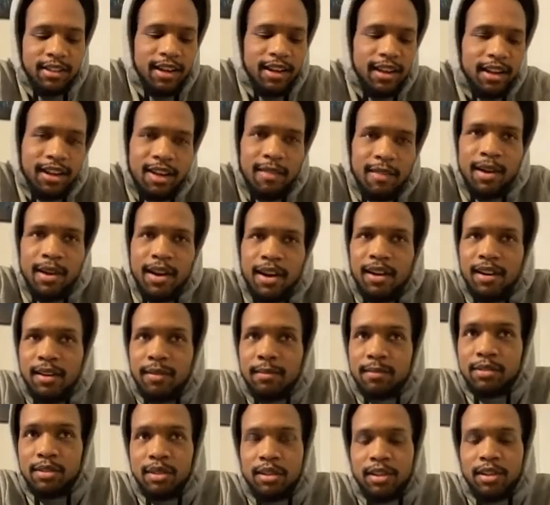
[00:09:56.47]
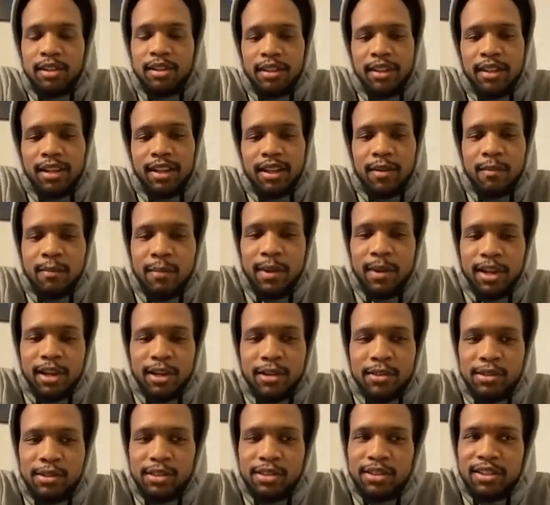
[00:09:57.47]
I come out. I'm circling. My
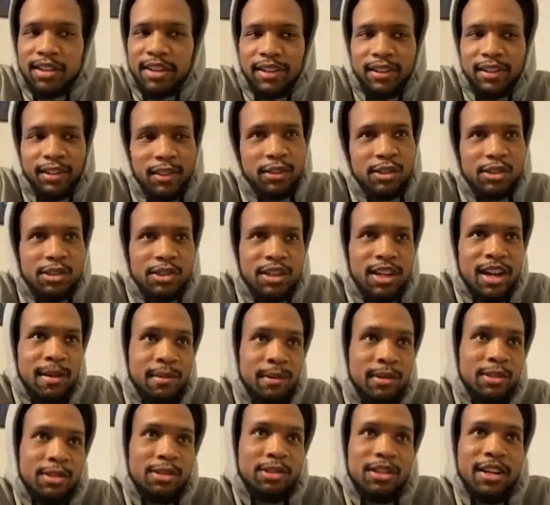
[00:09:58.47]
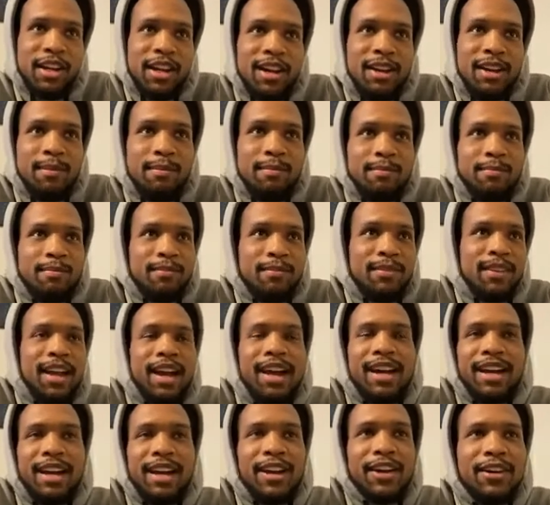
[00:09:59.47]
coach is like, "You should jab. You should jab."
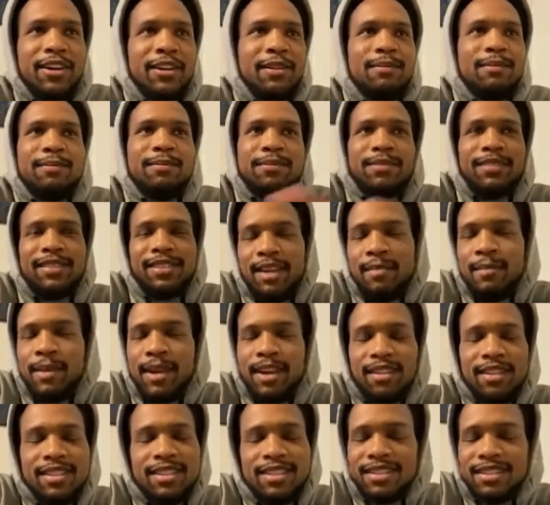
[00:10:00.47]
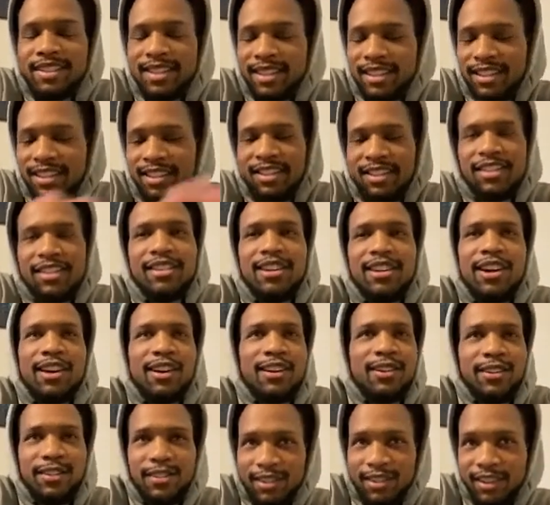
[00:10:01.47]
I hear him. Am I listening?
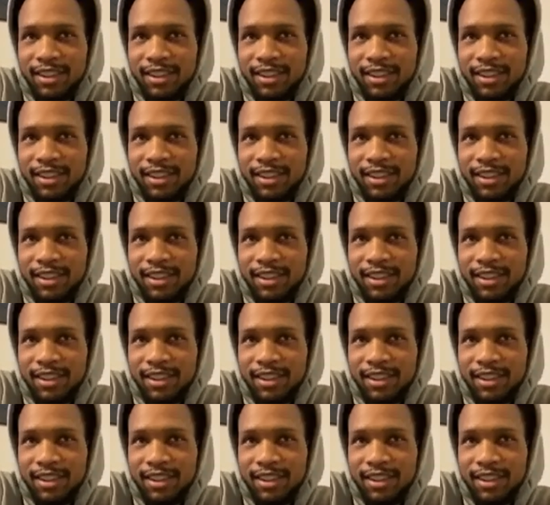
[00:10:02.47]
No.